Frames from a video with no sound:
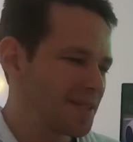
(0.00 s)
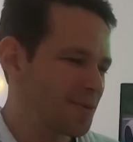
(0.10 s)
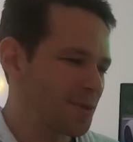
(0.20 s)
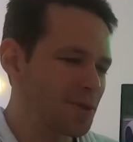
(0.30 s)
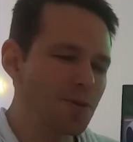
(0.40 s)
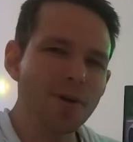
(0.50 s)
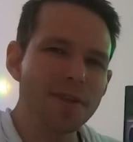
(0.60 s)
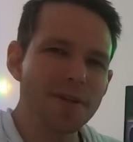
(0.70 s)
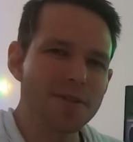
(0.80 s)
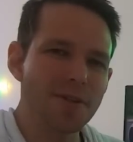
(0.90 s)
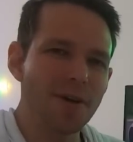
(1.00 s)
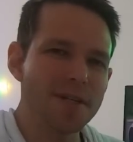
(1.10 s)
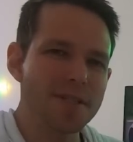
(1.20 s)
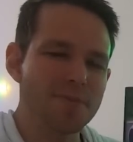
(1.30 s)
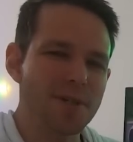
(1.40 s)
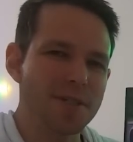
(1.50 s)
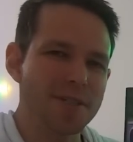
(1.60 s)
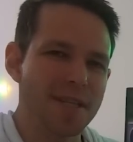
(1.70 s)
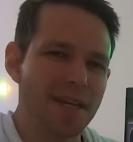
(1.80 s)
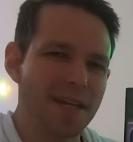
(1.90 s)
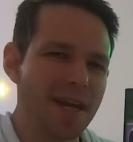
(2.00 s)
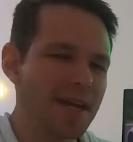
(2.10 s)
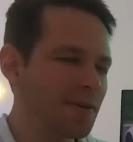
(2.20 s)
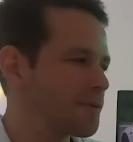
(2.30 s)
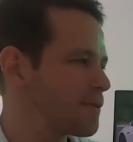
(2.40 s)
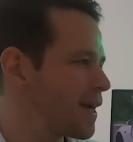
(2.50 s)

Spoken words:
enjoy those tires as much as they can handle.